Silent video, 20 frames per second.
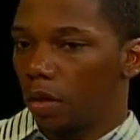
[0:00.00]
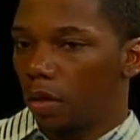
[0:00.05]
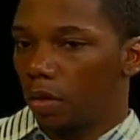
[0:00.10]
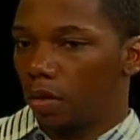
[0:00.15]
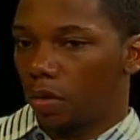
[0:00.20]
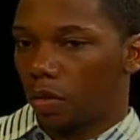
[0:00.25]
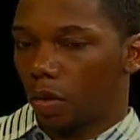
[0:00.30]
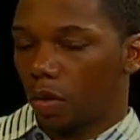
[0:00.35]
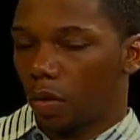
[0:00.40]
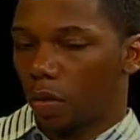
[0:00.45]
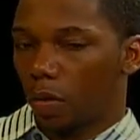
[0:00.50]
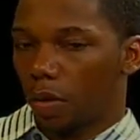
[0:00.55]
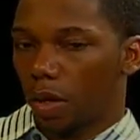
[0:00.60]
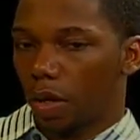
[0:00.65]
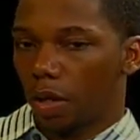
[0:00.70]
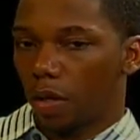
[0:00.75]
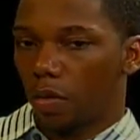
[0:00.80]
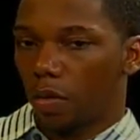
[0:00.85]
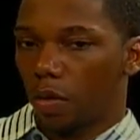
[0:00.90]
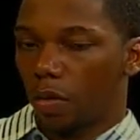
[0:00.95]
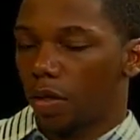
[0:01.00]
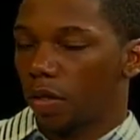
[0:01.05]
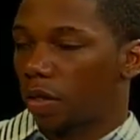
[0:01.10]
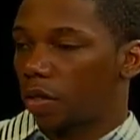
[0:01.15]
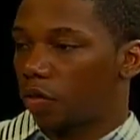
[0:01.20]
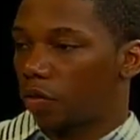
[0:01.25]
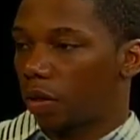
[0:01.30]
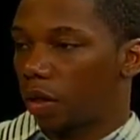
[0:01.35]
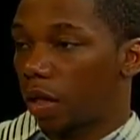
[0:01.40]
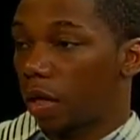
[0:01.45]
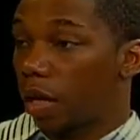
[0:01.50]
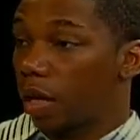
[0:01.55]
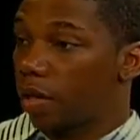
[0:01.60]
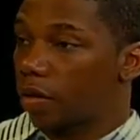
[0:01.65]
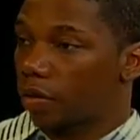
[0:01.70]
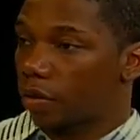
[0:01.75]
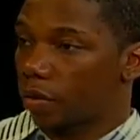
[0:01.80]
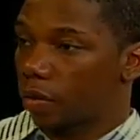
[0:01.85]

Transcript: So, you know, it's a tricky answer.